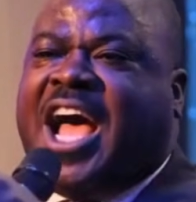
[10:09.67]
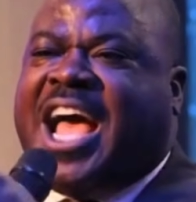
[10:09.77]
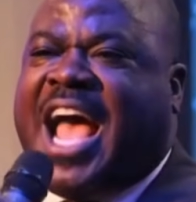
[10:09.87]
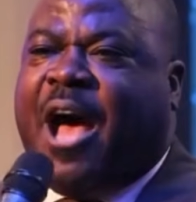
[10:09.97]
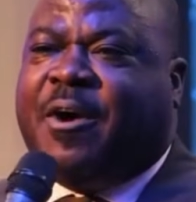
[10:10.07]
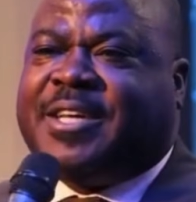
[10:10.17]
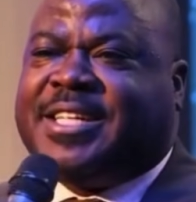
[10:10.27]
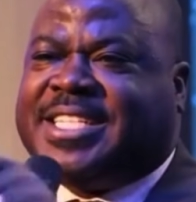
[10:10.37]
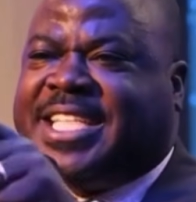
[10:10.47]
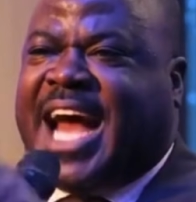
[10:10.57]
this meeting.
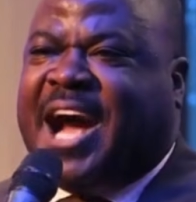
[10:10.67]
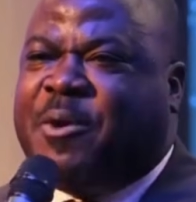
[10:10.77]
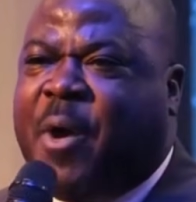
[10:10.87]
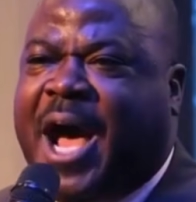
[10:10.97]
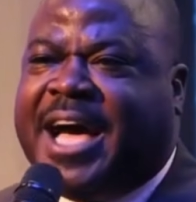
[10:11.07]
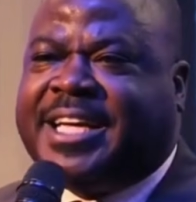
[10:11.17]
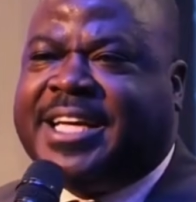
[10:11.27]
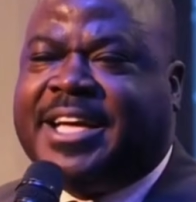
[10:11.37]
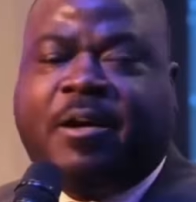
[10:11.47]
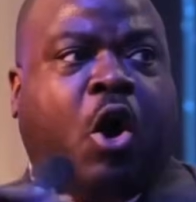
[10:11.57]
Now,
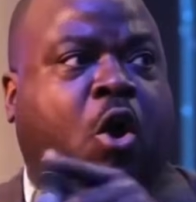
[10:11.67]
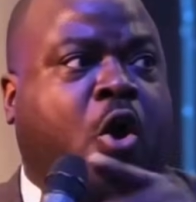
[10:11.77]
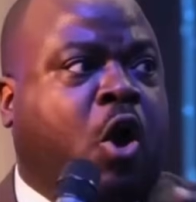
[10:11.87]
the